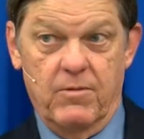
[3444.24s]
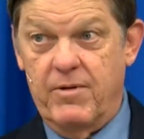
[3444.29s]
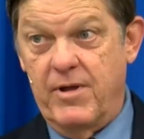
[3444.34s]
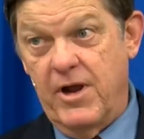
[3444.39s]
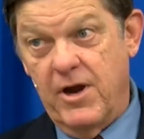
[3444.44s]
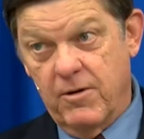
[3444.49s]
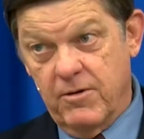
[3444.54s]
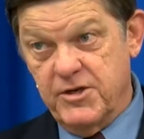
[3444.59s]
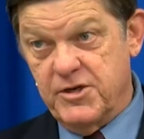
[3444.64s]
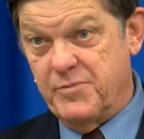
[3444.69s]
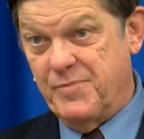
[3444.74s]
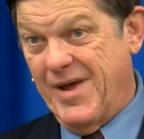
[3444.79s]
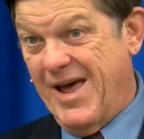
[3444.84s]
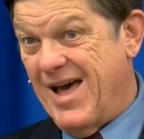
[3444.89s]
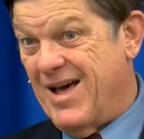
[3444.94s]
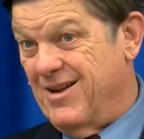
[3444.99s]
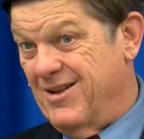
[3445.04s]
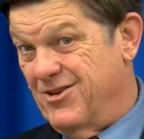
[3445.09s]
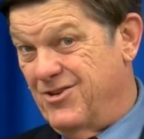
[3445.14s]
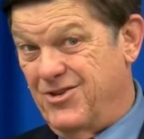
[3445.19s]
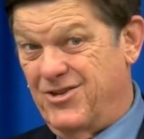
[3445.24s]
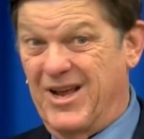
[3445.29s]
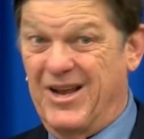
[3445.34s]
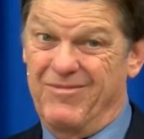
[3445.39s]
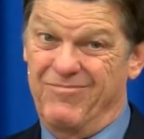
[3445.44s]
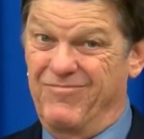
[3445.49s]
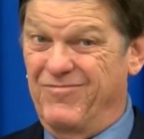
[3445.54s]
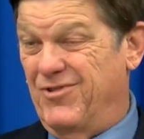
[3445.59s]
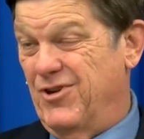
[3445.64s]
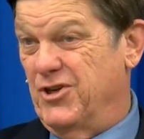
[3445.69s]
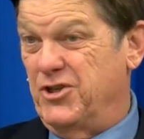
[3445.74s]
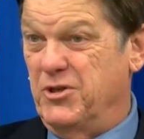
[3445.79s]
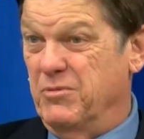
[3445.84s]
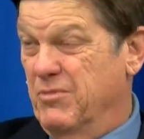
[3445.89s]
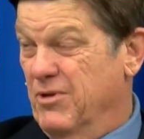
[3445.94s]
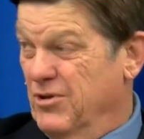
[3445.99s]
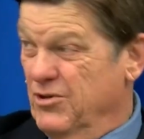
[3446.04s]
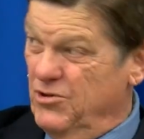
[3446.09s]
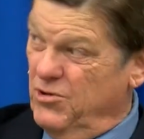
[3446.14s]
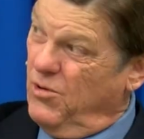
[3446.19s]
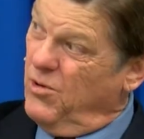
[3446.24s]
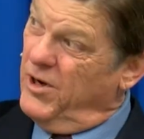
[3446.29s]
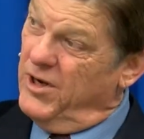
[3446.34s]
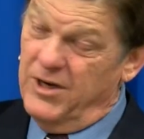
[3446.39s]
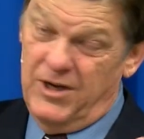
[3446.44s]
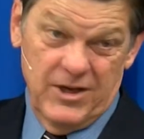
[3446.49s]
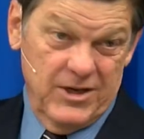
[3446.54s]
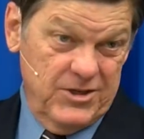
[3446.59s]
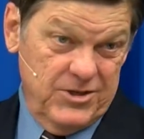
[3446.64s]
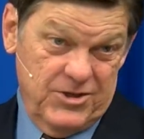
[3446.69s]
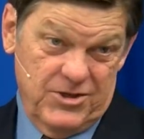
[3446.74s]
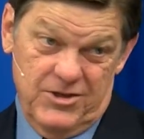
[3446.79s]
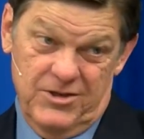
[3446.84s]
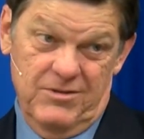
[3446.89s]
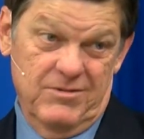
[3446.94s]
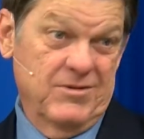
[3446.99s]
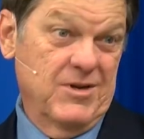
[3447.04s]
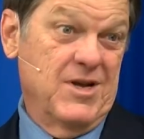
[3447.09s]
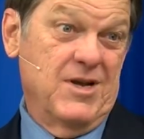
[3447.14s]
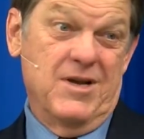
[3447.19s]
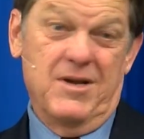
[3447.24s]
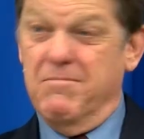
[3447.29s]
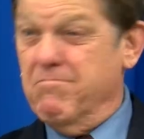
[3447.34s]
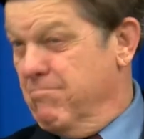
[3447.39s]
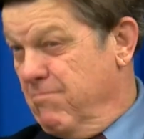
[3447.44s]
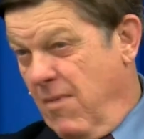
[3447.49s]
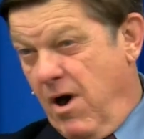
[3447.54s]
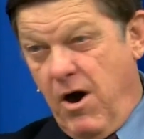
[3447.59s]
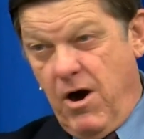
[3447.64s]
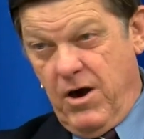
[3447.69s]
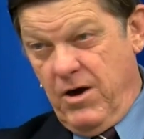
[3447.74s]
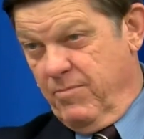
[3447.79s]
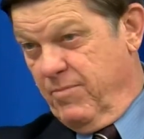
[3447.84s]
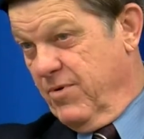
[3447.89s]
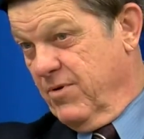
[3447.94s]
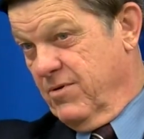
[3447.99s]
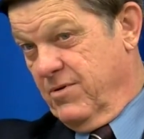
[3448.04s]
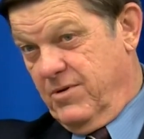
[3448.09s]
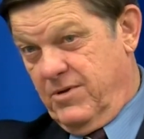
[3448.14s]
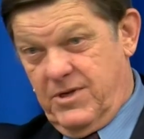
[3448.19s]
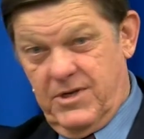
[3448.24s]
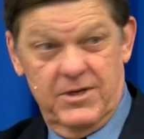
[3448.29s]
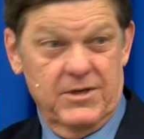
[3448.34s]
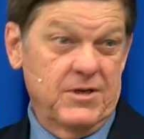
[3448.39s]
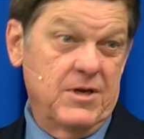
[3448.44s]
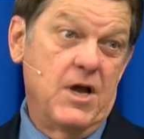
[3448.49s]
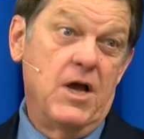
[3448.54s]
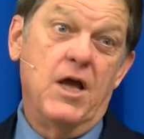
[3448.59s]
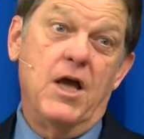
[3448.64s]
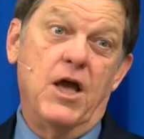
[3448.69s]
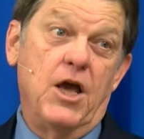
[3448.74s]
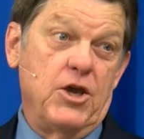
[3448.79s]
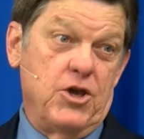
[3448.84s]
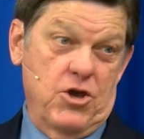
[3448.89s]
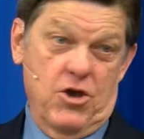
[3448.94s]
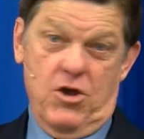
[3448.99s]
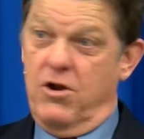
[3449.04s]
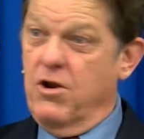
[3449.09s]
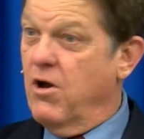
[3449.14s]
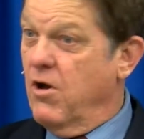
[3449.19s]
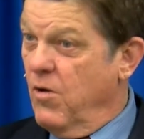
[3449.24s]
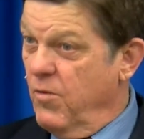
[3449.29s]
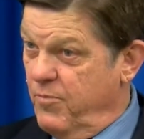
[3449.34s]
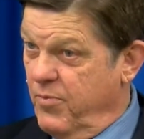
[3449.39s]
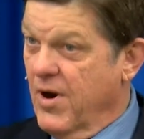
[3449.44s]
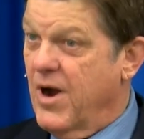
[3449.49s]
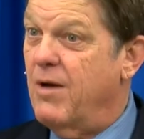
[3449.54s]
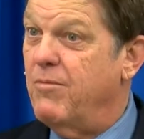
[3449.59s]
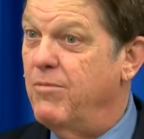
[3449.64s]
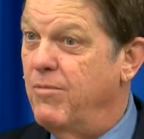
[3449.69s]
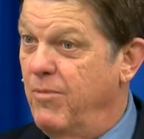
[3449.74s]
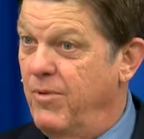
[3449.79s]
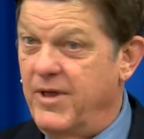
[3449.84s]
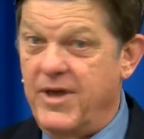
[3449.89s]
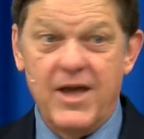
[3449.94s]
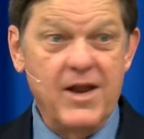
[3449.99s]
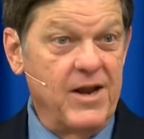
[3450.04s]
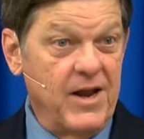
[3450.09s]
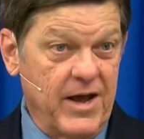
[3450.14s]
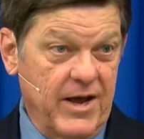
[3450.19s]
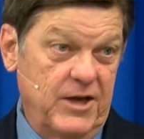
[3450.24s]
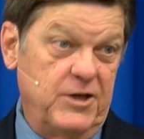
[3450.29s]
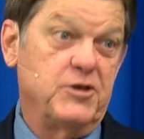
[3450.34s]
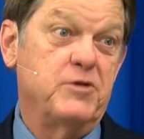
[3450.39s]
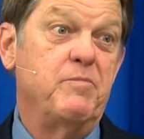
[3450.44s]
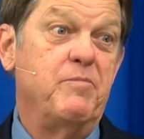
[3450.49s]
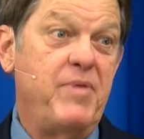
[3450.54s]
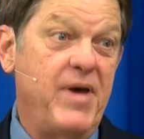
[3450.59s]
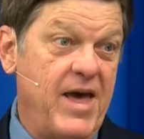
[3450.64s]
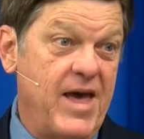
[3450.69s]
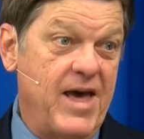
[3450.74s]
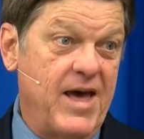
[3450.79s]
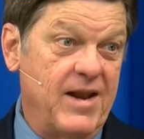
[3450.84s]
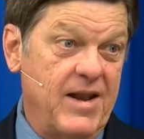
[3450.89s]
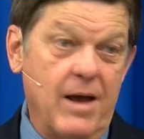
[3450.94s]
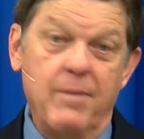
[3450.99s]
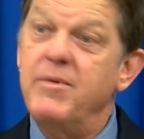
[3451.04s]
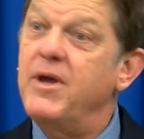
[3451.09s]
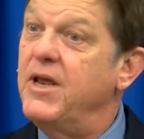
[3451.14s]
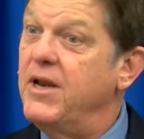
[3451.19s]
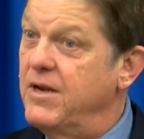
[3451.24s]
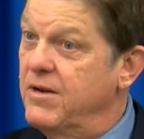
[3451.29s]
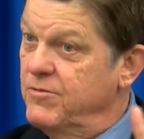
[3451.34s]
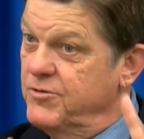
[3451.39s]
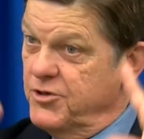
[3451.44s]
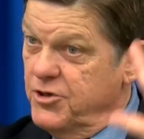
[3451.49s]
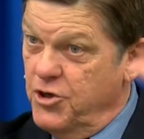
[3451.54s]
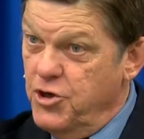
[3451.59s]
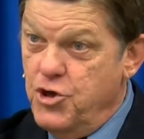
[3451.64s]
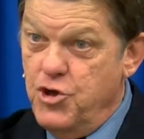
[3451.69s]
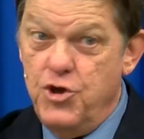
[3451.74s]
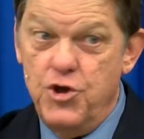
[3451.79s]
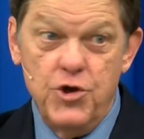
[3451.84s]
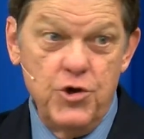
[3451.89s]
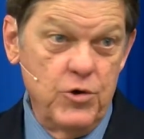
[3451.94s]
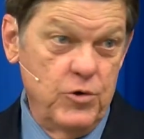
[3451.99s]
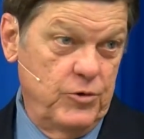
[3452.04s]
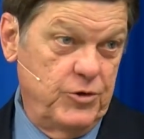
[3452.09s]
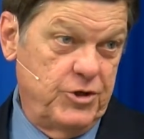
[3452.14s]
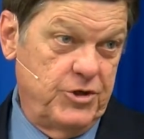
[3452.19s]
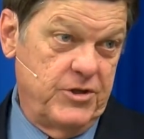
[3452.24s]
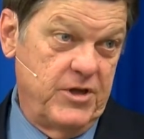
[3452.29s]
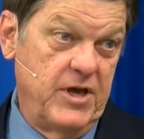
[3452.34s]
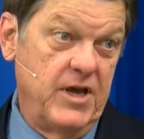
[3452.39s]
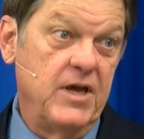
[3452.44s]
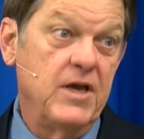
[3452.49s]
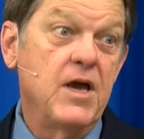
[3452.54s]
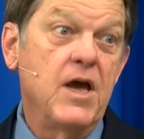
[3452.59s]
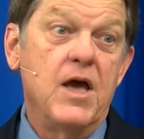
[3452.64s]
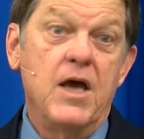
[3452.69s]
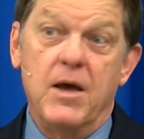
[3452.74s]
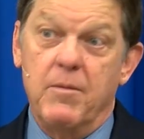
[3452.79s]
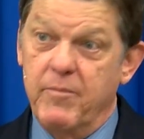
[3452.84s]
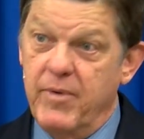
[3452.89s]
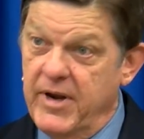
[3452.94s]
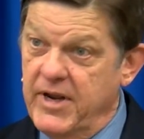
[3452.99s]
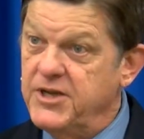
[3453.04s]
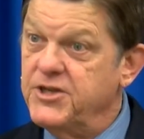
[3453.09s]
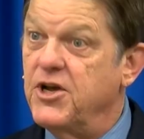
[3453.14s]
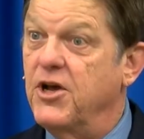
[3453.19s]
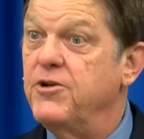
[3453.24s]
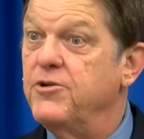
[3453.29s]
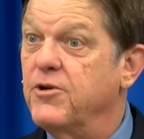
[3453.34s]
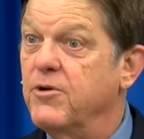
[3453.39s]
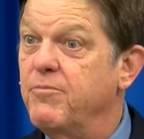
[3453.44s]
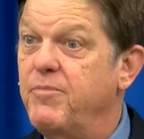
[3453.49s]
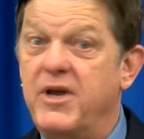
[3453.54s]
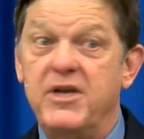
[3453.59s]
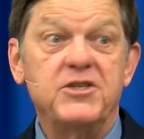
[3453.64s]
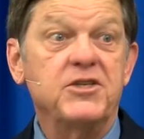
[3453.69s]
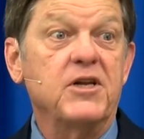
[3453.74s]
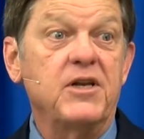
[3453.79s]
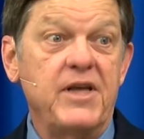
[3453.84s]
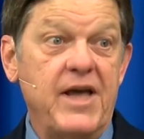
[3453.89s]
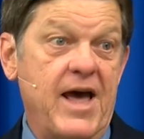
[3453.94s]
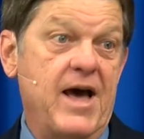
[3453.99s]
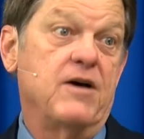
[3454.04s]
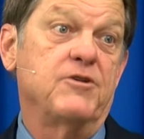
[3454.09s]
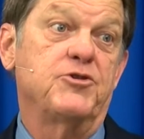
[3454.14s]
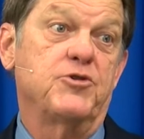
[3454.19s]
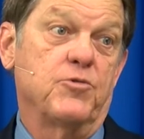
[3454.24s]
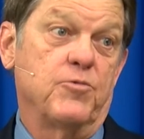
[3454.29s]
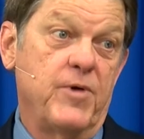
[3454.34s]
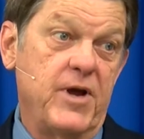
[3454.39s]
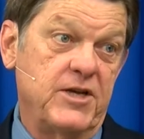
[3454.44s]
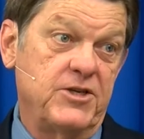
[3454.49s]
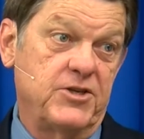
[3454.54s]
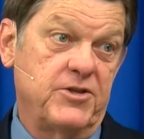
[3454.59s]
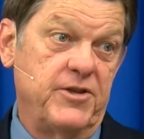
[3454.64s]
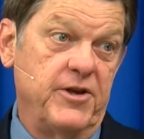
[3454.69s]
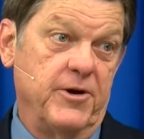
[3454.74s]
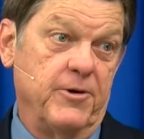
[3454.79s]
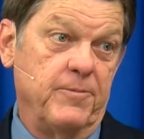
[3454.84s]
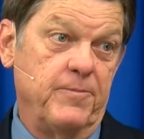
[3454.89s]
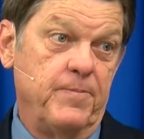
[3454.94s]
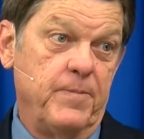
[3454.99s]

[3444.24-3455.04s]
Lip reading: Herod's palace had flushable toilets and marble and, probably a nice bed. I mean, it was a huge thing, but he's under basically house arrest there.